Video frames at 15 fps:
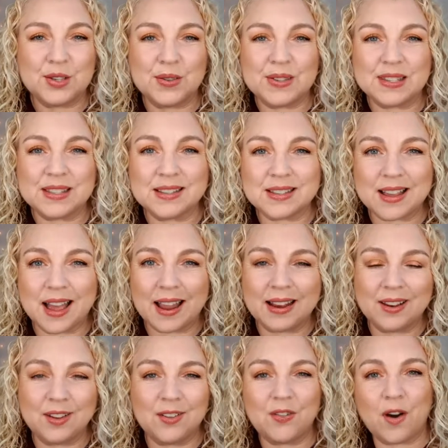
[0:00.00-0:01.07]
So this is
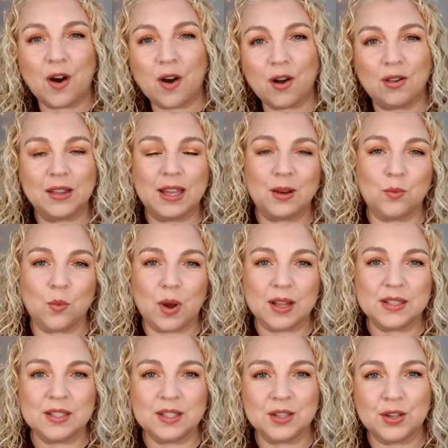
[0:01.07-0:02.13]
kind of all in
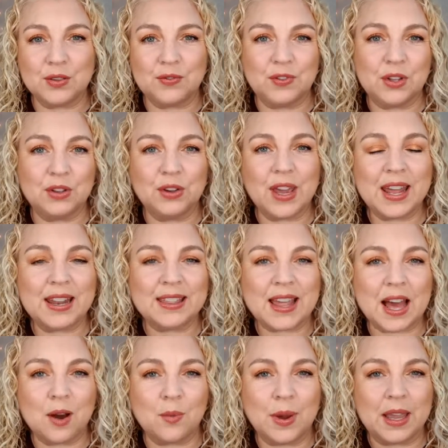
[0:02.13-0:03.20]
one. So if you look at
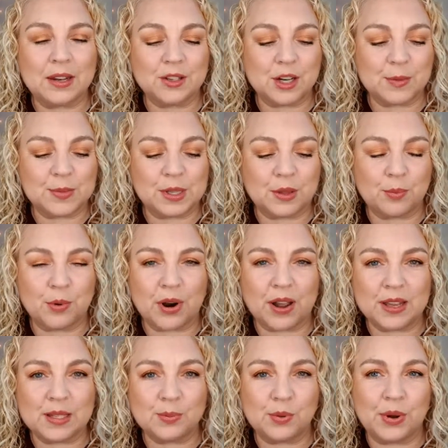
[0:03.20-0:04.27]
it that way in terms of the
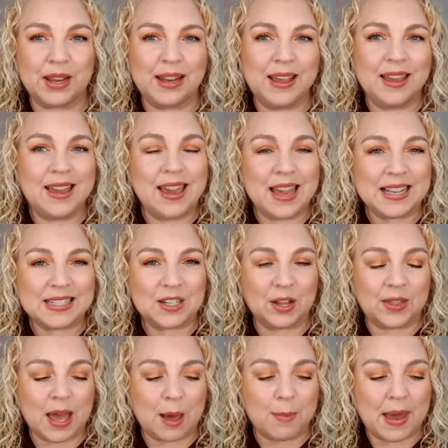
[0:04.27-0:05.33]
price point, it's
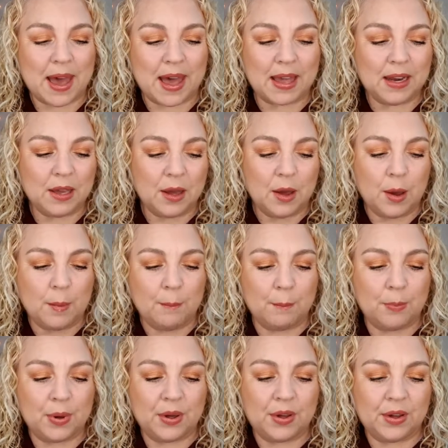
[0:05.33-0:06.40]
not that bad.
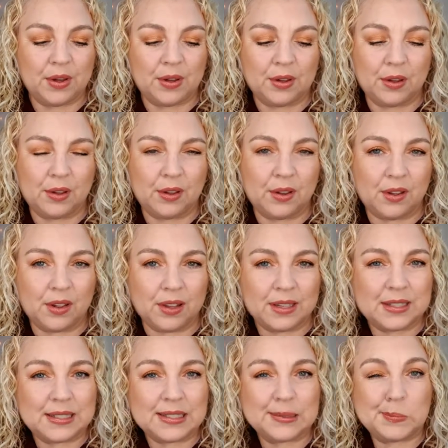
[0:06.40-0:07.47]

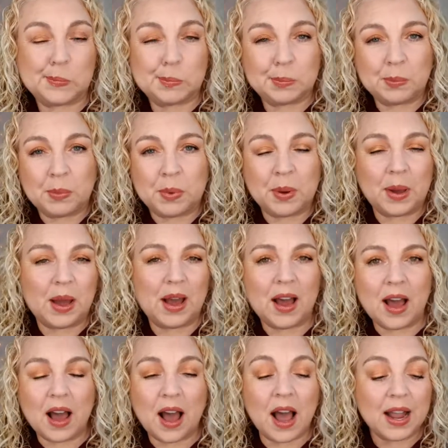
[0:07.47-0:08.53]
But
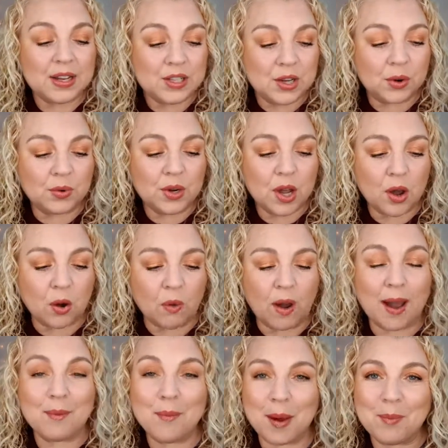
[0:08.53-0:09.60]
I don't
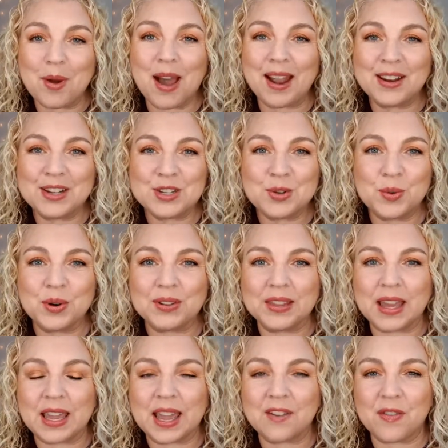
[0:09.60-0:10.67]
know. I'm kind of
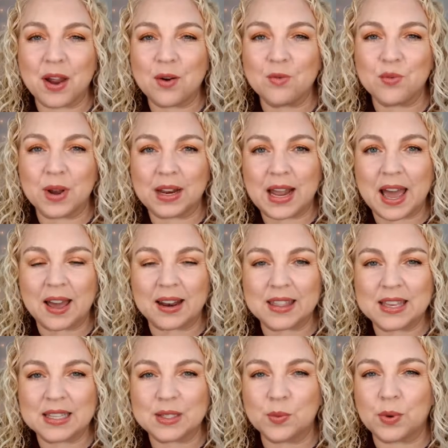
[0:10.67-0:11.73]
torn. Like, if I run out
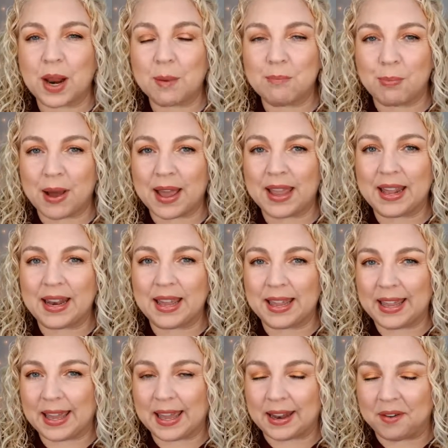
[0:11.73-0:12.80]
of this, would I buy it
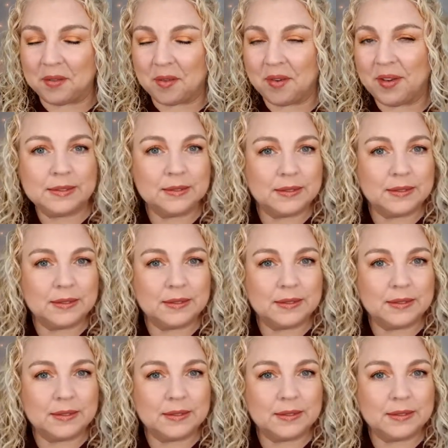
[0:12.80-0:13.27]
again?